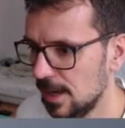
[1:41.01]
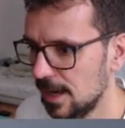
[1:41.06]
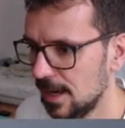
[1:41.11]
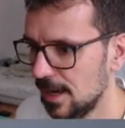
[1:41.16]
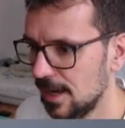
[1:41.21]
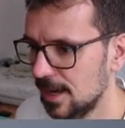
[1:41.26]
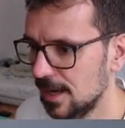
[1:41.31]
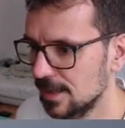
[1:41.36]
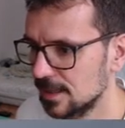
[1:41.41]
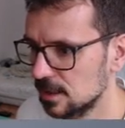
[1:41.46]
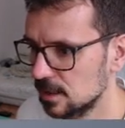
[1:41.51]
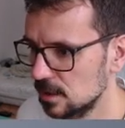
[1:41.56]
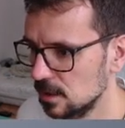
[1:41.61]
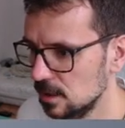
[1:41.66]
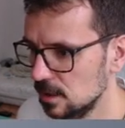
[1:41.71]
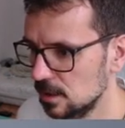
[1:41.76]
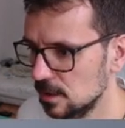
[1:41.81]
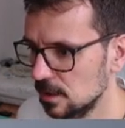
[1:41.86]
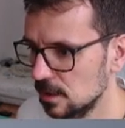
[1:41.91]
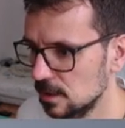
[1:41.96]
And
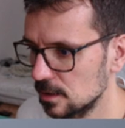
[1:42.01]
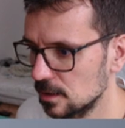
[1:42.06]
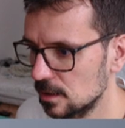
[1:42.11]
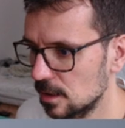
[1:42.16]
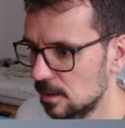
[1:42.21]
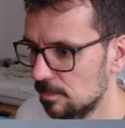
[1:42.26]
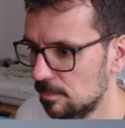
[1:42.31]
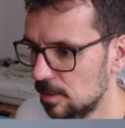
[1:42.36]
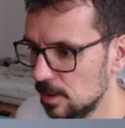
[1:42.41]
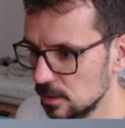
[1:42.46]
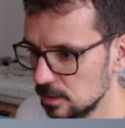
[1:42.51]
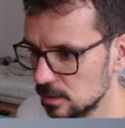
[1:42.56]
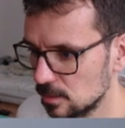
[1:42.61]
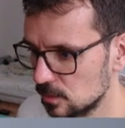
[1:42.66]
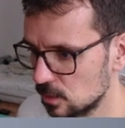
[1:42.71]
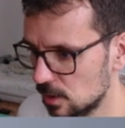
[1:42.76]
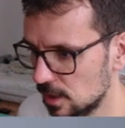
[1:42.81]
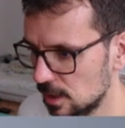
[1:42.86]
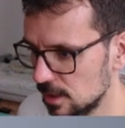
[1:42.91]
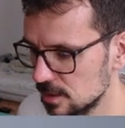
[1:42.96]
here in the
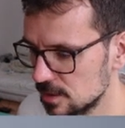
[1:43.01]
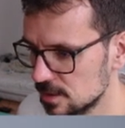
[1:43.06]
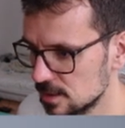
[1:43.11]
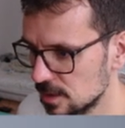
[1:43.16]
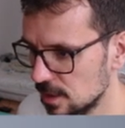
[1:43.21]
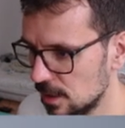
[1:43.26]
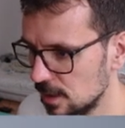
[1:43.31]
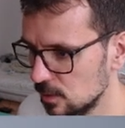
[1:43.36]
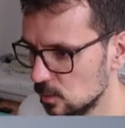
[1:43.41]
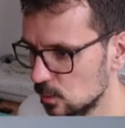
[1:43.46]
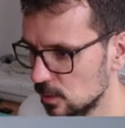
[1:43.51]
bottom right side,